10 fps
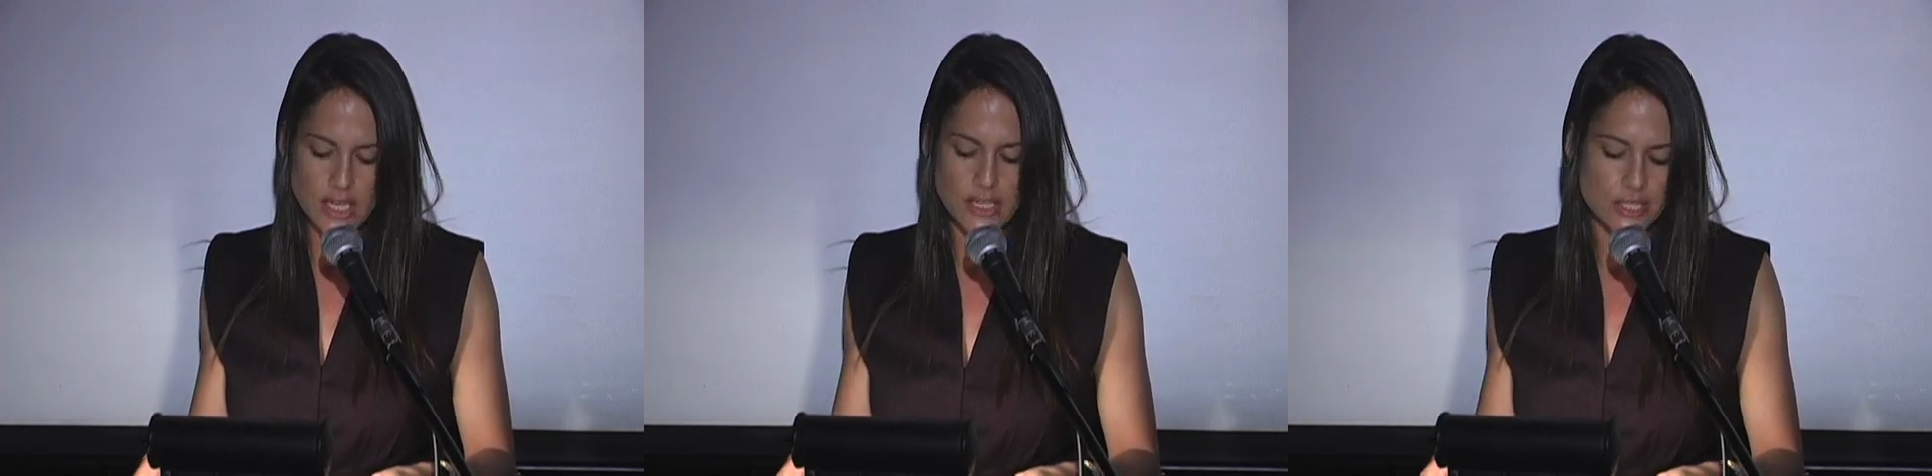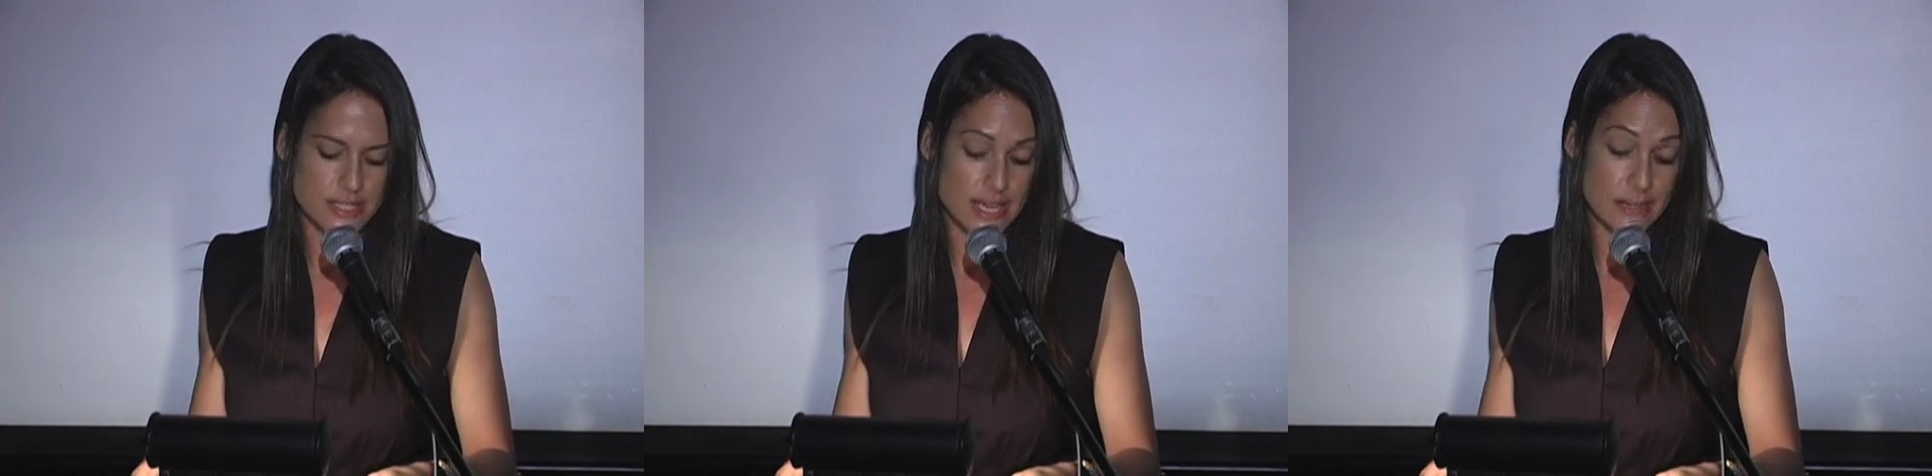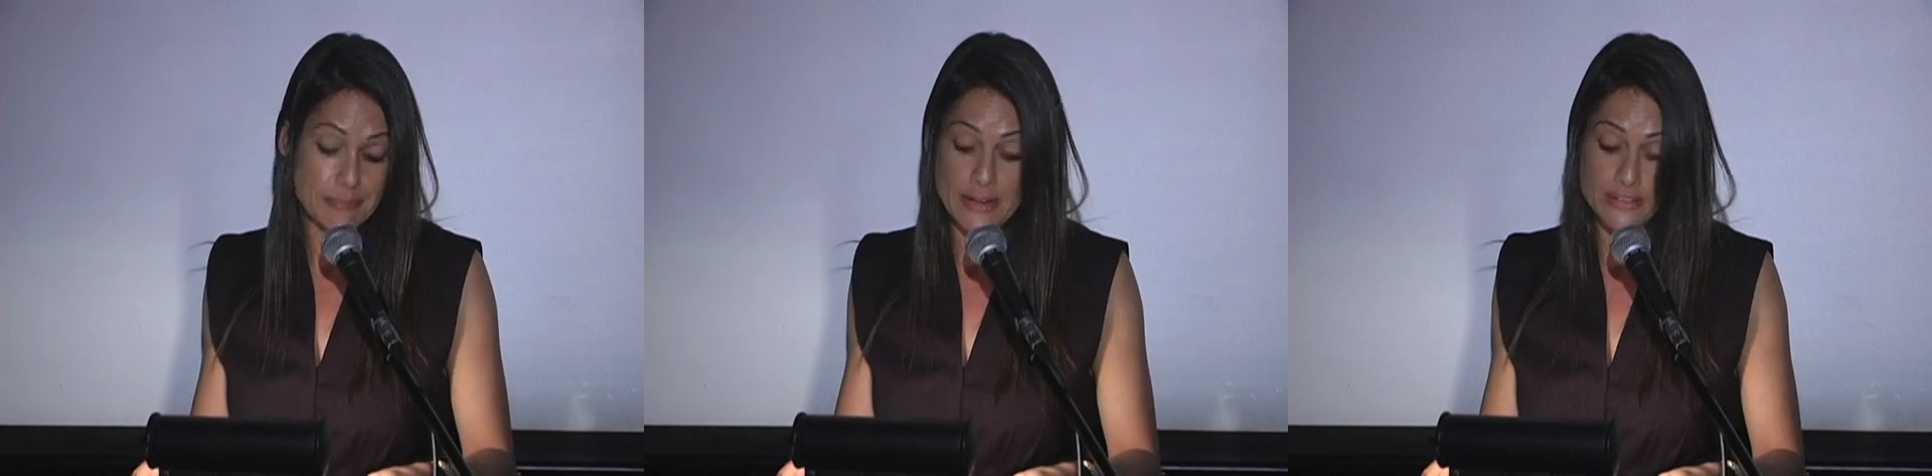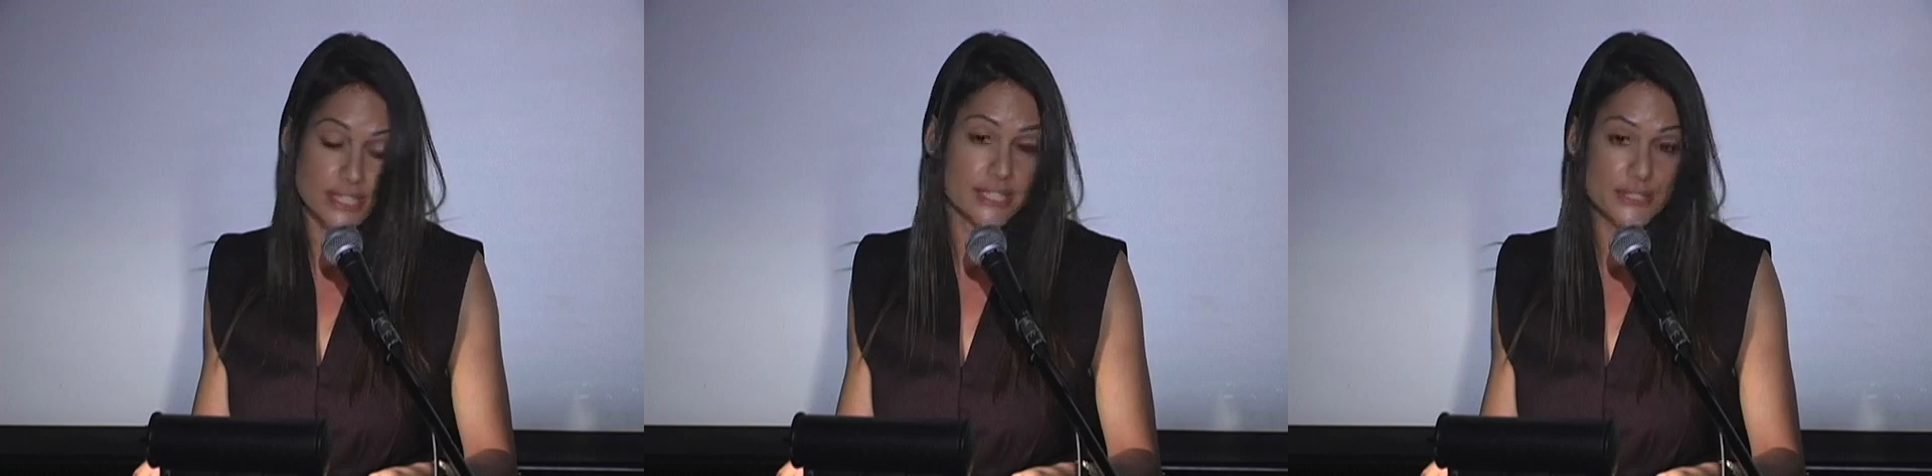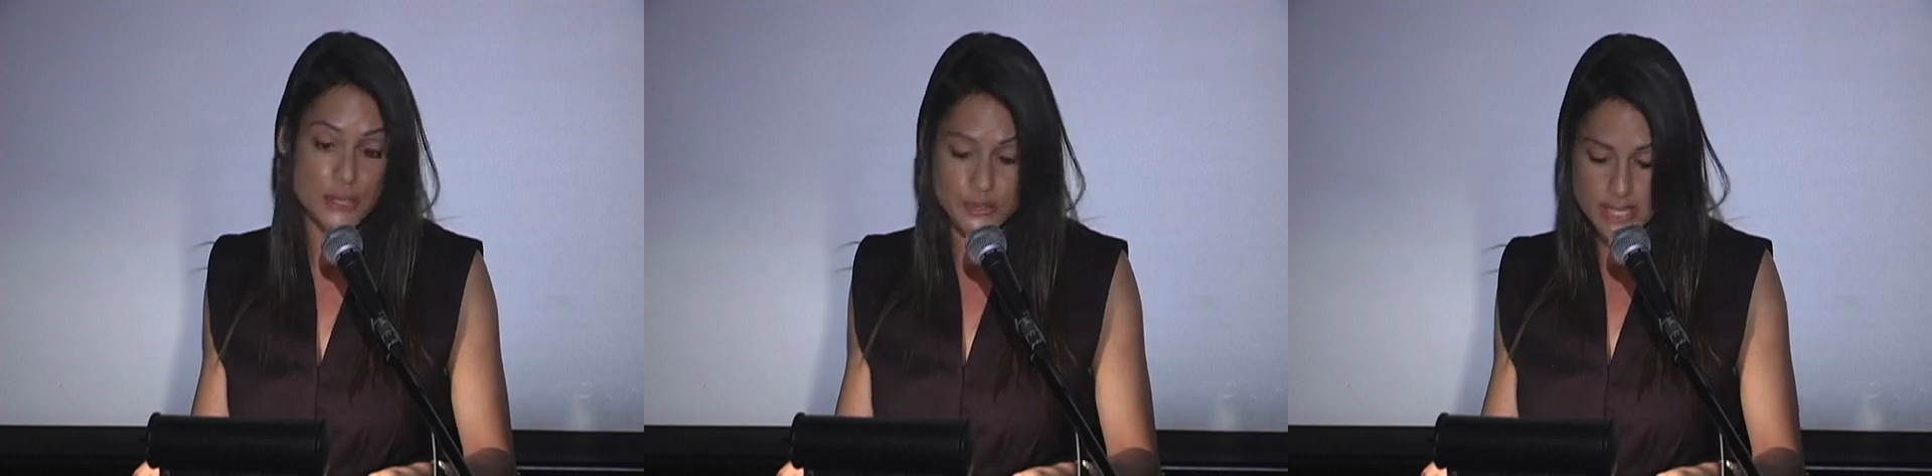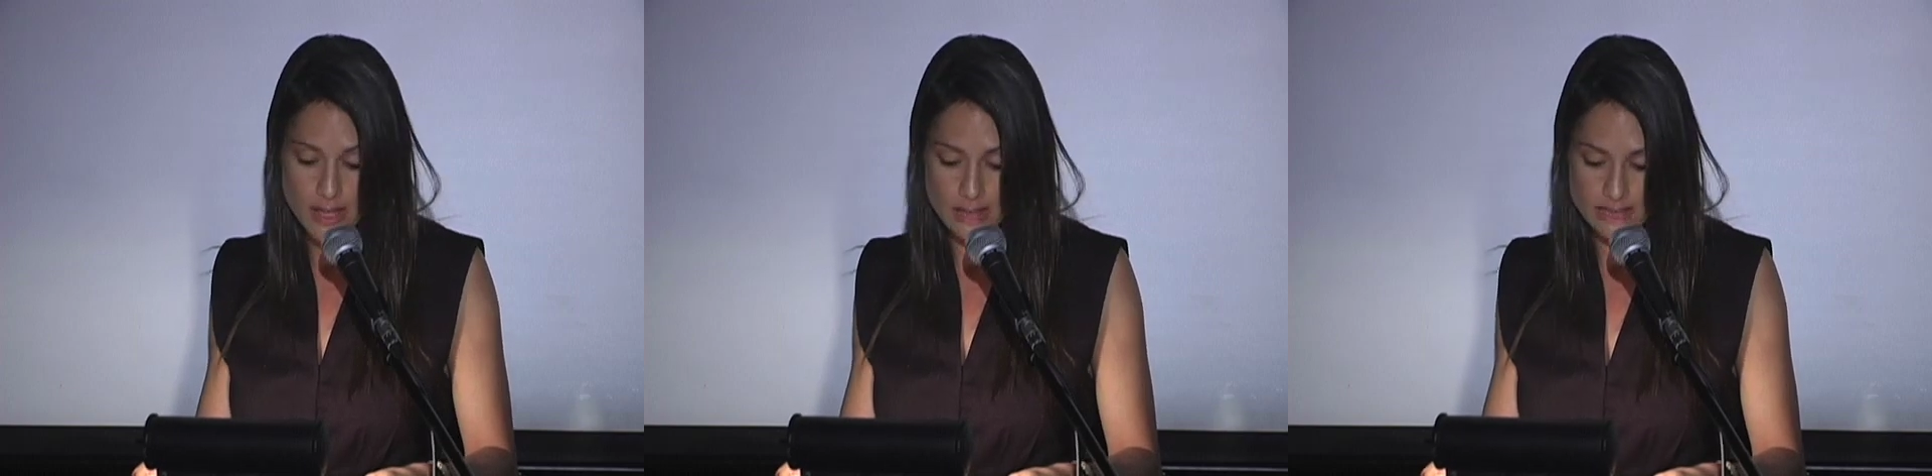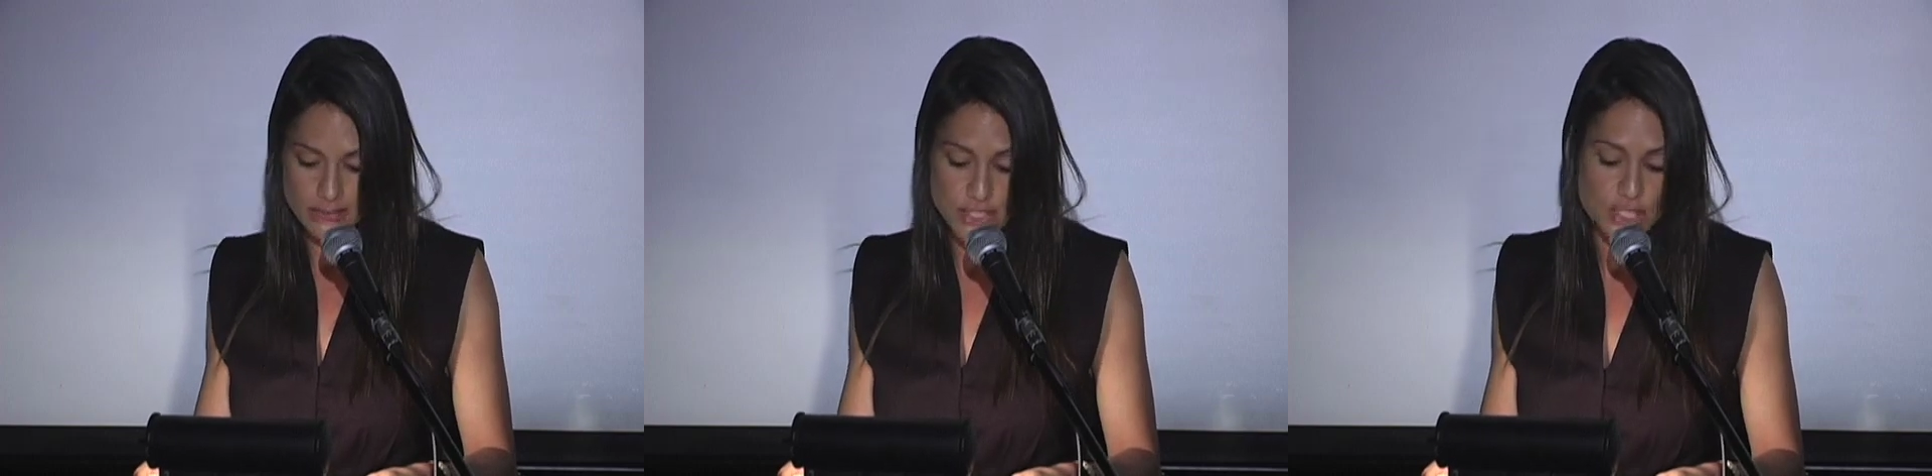He just said, Beverly Hills Hotel,
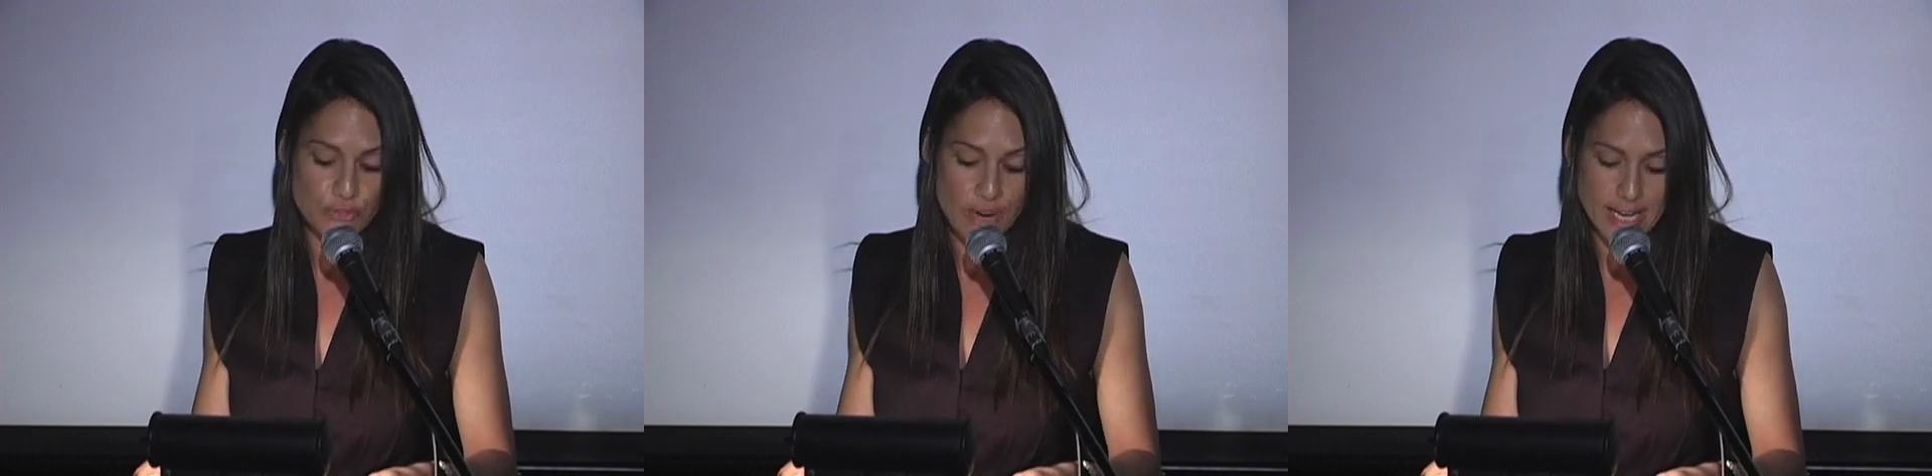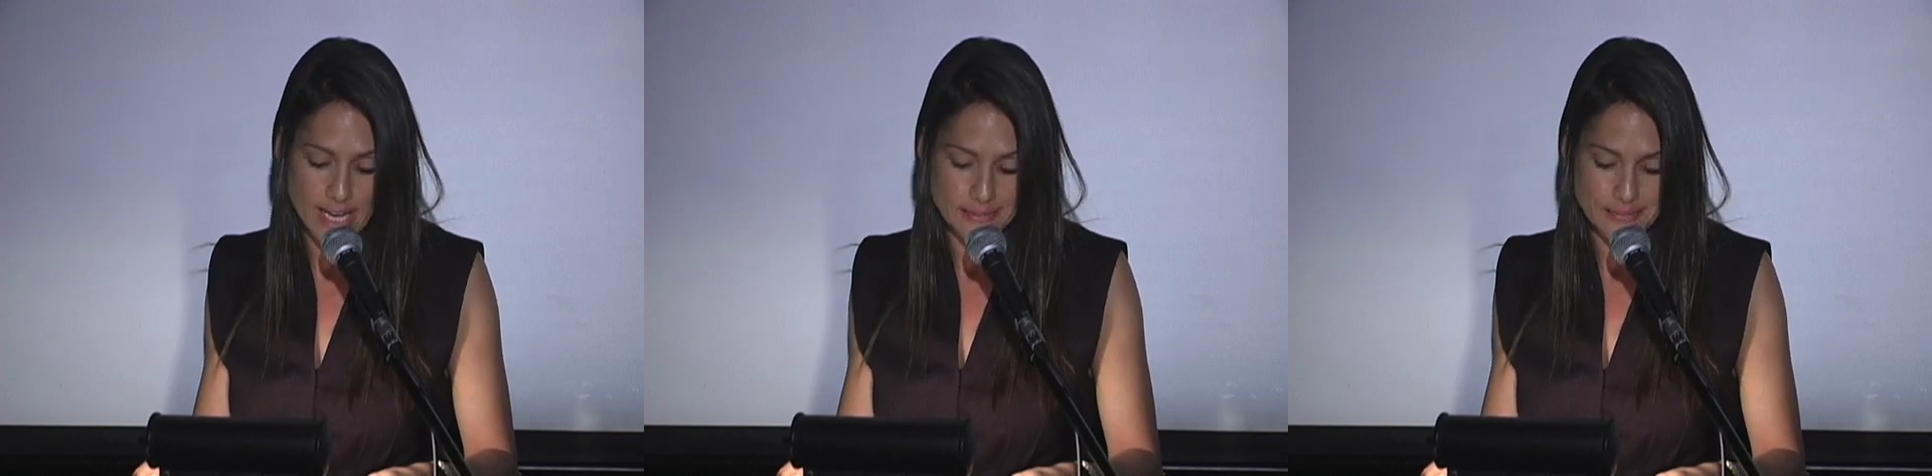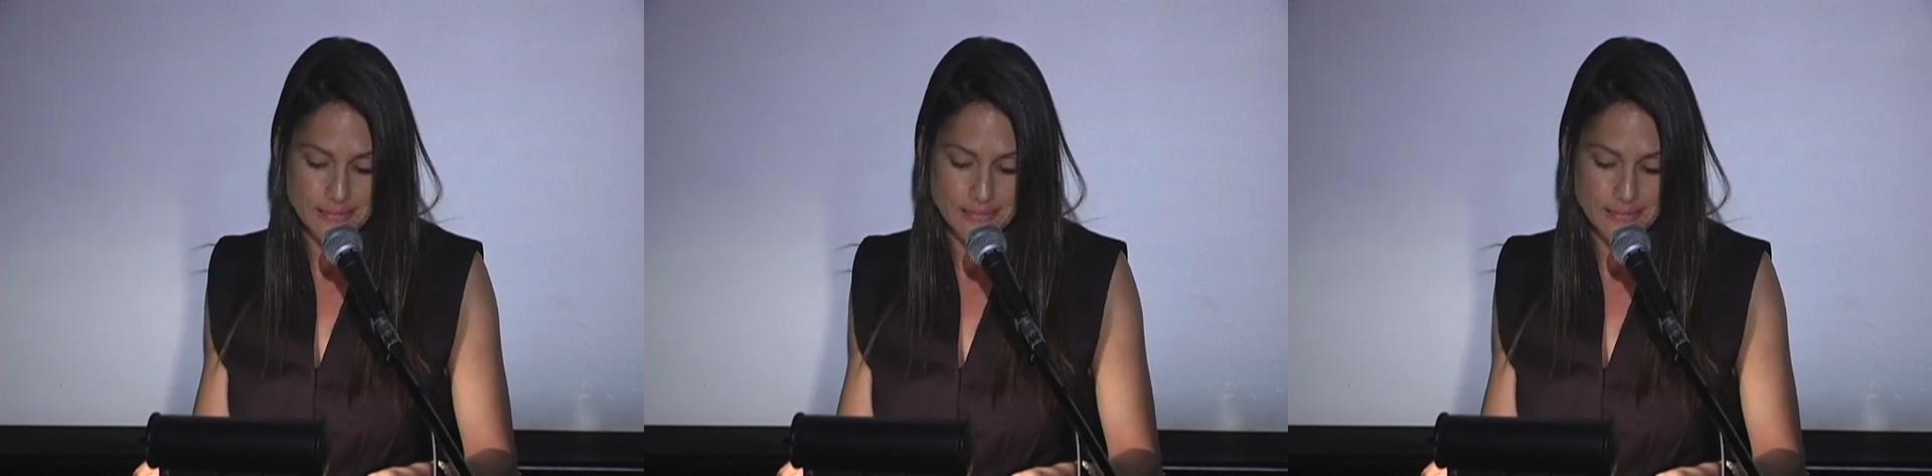this Friday.